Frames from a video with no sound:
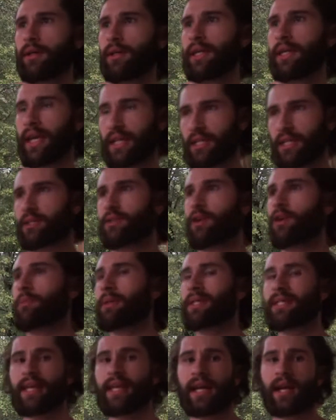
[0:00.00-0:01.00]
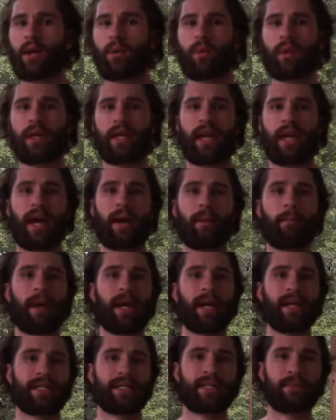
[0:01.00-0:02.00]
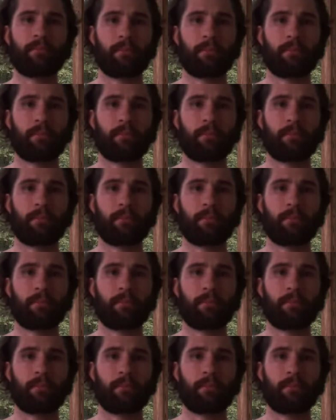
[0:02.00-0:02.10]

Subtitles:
Yeah, just started my second week at maintenance.